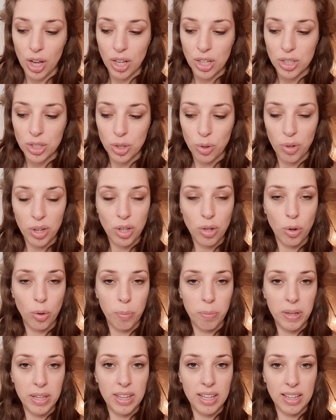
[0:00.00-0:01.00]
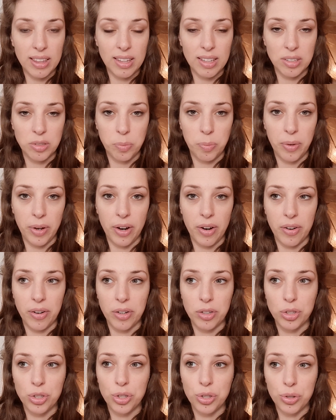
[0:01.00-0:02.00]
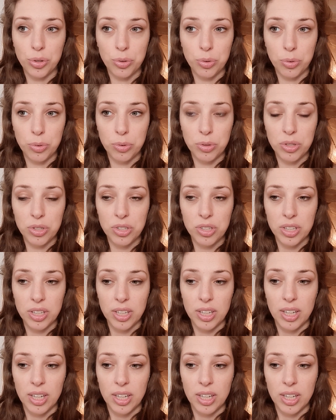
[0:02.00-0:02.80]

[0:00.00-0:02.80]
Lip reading: So it could be that this parent used